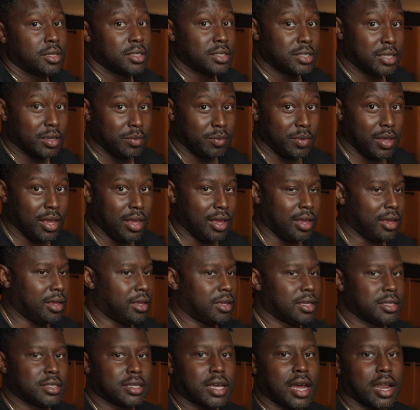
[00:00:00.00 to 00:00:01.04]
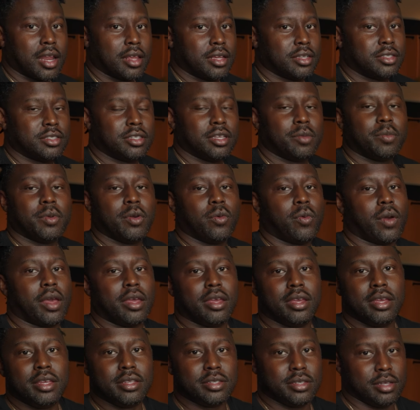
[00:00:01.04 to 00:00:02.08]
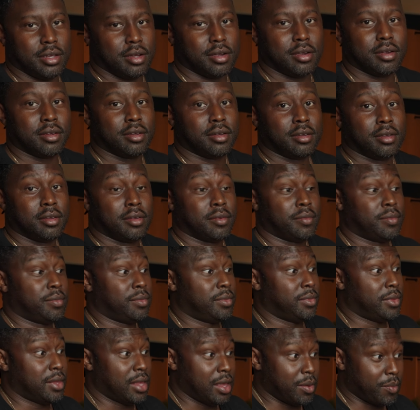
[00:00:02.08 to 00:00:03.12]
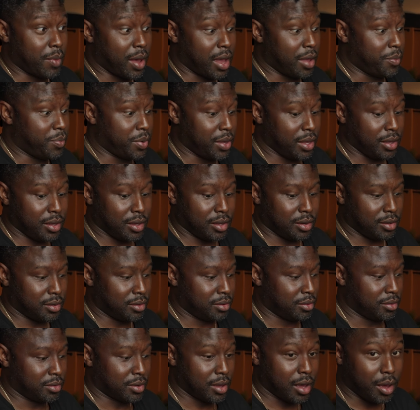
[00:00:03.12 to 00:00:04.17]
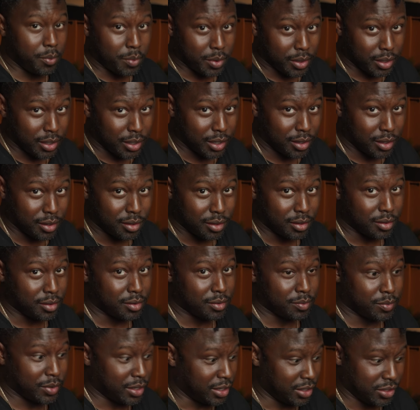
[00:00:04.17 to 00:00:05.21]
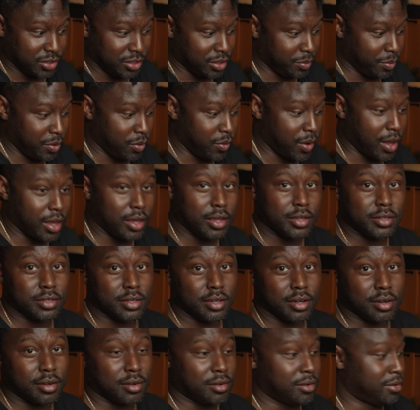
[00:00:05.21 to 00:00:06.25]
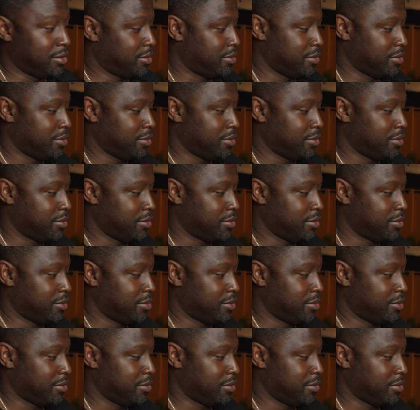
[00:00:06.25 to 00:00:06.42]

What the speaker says: to me, it should be way easier, in my opinion, humbly, but it should be way easier.